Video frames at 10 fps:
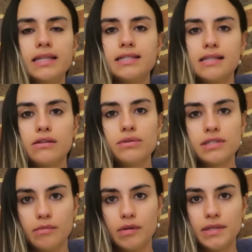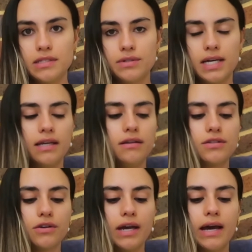These are little supplements I'll take.
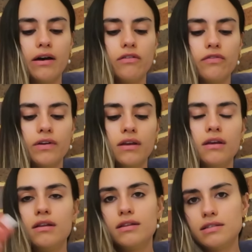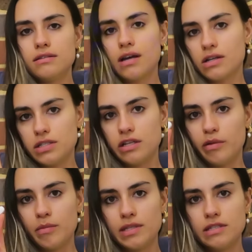So I have, this isn't actually a
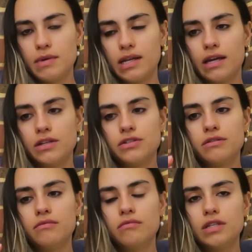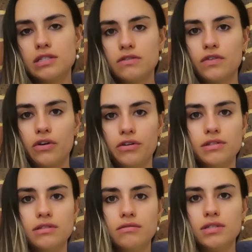supplement, this is medication. This is for
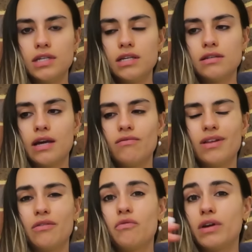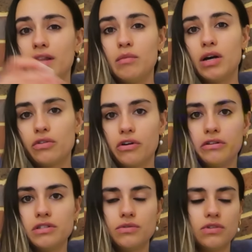Crohn's disease. I have like really mild
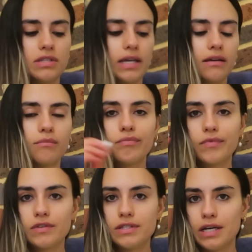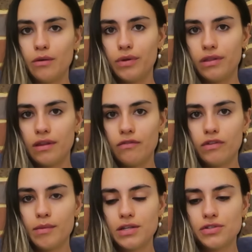Crohn's, so it's just like to help with
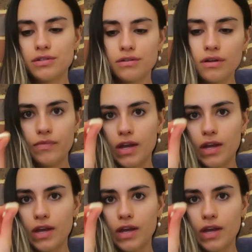inflammation.